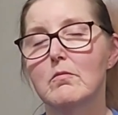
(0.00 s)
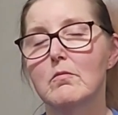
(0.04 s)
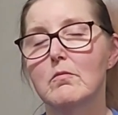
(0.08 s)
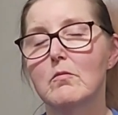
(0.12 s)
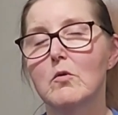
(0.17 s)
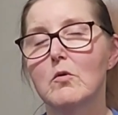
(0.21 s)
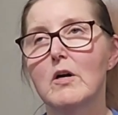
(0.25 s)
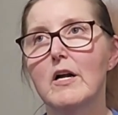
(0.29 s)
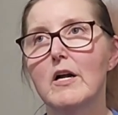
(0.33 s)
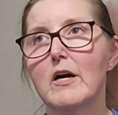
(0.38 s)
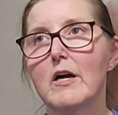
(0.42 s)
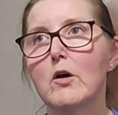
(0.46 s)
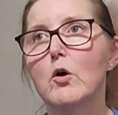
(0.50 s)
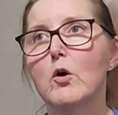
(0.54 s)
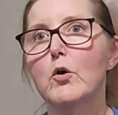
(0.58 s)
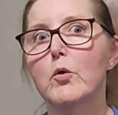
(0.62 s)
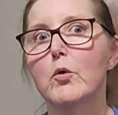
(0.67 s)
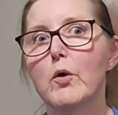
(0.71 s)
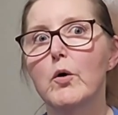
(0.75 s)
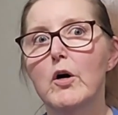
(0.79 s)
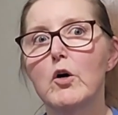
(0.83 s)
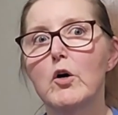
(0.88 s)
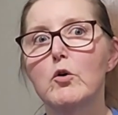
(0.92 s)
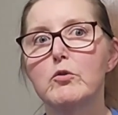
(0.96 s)
when I go
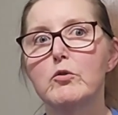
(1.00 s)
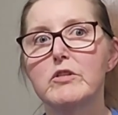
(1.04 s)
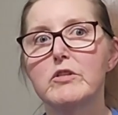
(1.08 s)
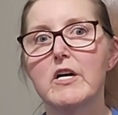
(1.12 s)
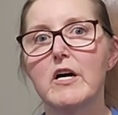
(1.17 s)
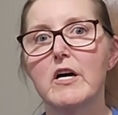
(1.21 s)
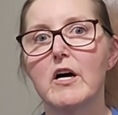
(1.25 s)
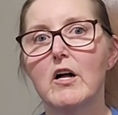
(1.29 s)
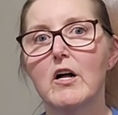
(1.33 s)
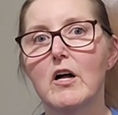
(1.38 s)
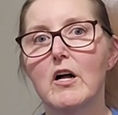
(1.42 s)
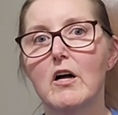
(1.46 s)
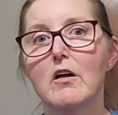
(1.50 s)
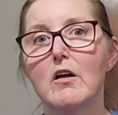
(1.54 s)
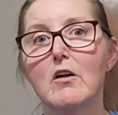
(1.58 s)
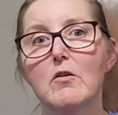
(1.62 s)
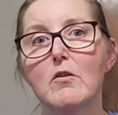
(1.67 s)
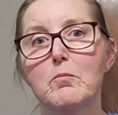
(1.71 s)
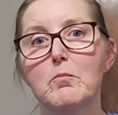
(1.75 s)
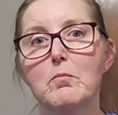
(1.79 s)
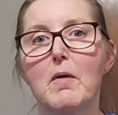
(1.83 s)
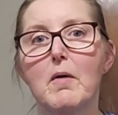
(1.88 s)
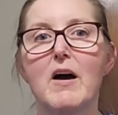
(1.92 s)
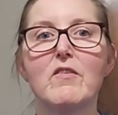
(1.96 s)
to a hotel,
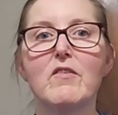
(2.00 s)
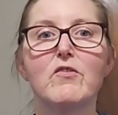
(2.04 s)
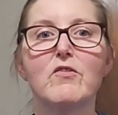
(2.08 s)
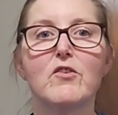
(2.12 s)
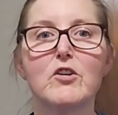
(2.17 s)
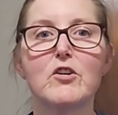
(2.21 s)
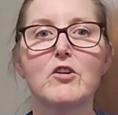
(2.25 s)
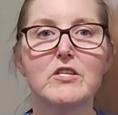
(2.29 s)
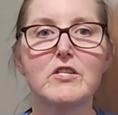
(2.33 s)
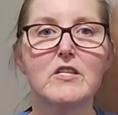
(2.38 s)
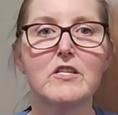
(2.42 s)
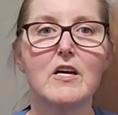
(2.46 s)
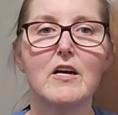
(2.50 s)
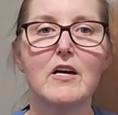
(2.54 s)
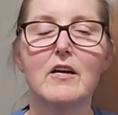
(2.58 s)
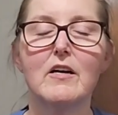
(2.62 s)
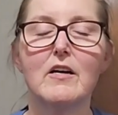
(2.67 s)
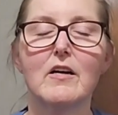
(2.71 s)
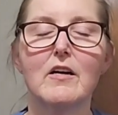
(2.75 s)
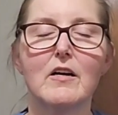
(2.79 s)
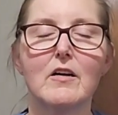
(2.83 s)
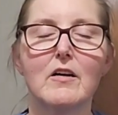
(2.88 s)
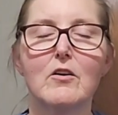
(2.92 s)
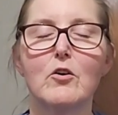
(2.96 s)
my first
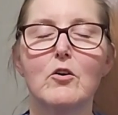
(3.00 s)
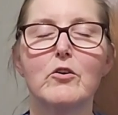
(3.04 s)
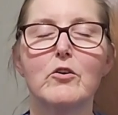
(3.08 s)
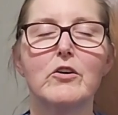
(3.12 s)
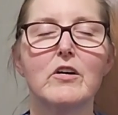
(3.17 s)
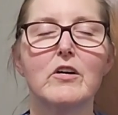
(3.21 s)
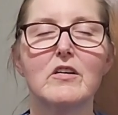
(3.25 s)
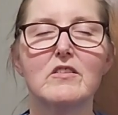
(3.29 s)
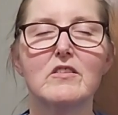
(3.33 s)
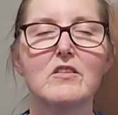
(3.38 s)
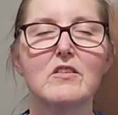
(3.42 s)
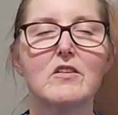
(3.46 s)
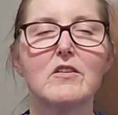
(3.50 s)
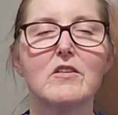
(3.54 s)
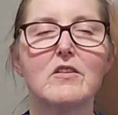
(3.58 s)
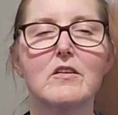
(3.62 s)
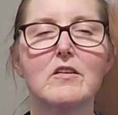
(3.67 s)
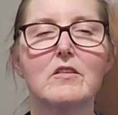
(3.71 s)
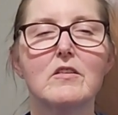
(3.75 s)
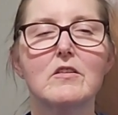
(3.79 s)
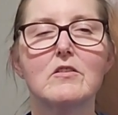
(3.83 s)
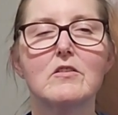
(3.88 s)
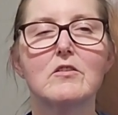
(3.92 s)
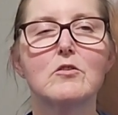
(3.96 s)
thing, and I know you guys are going to
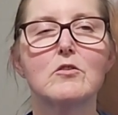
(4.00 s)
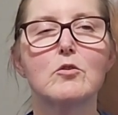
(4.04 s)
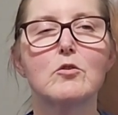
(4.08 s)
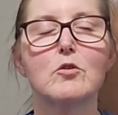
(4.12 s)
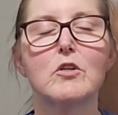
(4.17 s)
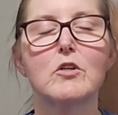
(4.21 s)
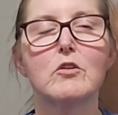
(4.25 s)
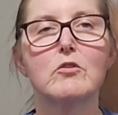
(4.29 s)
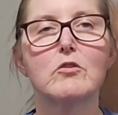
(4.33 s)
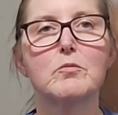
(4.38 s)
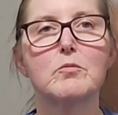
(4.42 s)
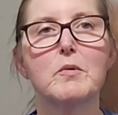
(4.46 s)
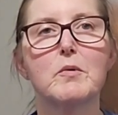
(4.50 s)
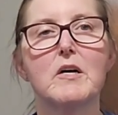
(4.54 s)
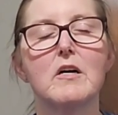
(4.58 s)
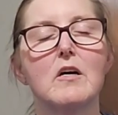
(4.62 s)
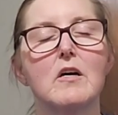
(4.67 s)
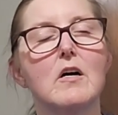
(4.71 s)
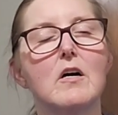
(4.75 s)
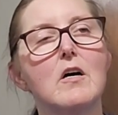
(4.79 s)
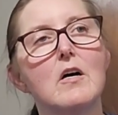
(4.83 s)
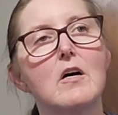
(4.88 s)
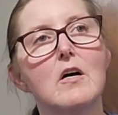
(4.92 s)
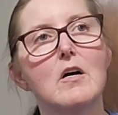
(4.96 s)
think this is gross, but
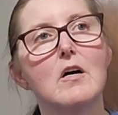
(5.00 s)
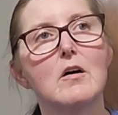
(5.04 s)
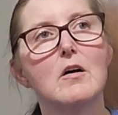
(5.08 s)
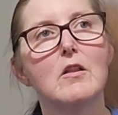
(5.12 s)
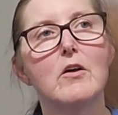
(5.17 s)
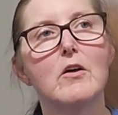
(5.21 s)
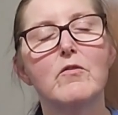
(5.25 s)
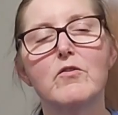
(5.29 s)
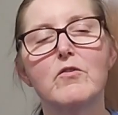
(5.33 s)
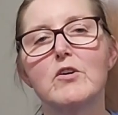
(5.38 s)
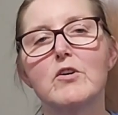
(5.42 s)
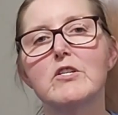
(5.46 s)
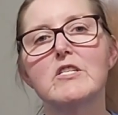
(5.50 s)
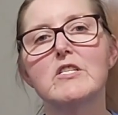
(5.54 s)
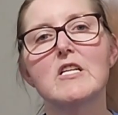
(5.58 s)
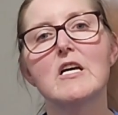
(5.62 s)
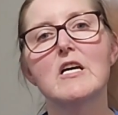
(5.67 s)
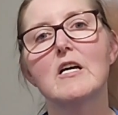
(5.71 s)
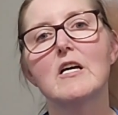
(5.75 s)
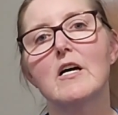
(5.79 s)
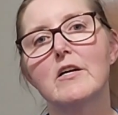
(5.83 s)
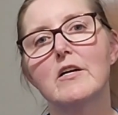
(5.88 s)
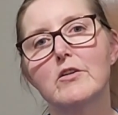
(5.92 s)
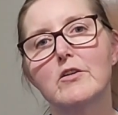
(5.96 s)
the first
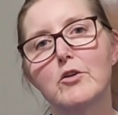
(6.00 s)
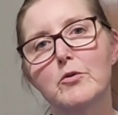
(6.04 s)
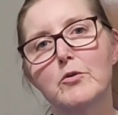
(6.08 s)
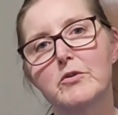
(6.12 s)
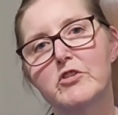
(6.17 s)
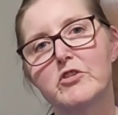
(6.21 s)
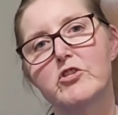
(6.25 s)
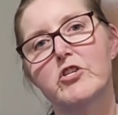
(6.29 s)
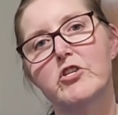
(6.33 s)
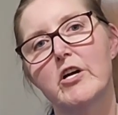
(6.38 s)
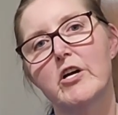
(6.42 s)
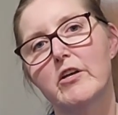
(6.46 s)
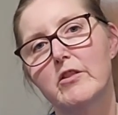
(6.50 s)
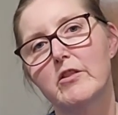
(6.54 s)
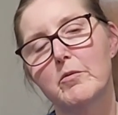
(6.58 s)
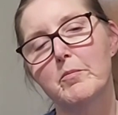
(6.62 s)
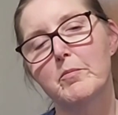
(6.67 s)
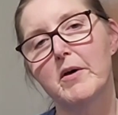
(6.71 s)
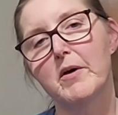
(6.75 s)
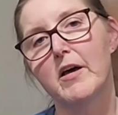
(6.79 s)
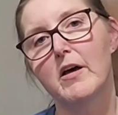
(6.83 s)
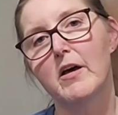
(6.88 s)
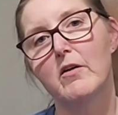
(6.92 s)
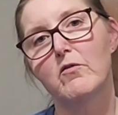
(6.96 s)
thing I do is check the
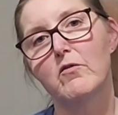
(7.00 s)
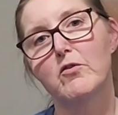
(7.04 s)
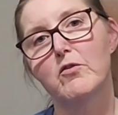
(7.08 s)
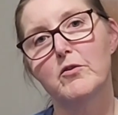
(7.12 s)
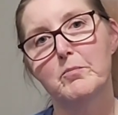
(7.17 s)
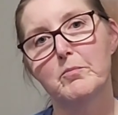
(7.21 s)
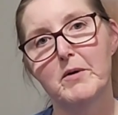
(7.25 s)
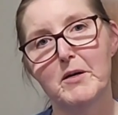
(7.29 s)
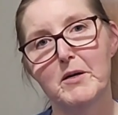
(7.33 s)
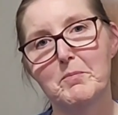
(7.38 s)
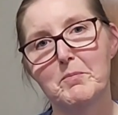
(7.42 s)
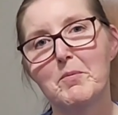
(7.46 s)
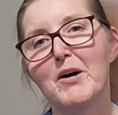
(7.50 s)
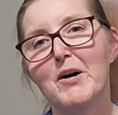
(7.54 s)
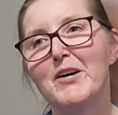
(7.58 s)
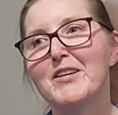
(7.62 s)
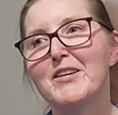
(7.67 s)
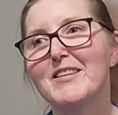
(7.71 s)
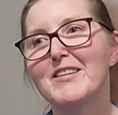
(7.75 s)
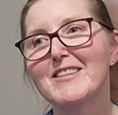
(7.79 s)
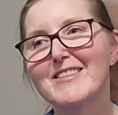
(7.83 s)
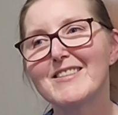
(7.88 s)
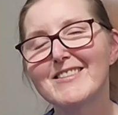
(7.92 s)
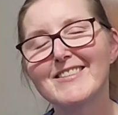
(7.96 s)
bed for bed
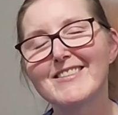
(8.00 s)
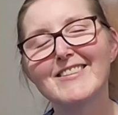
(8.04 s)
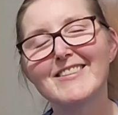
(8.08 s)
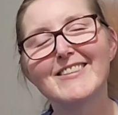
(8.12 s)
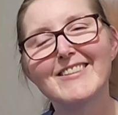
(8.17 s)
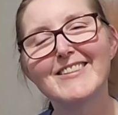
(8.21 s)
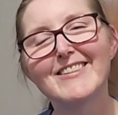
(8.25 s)
bugs.